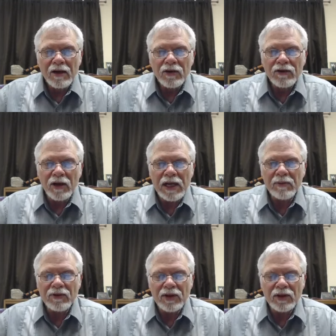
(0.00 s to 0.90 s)
So he
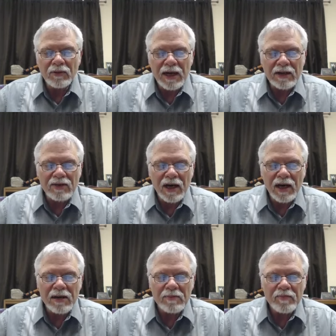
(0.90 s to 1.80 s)
was in the right
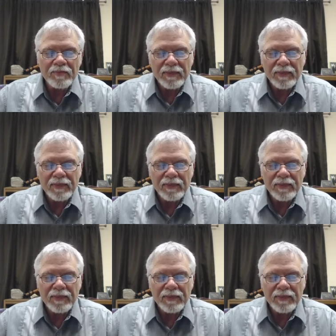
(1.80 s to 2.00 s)
time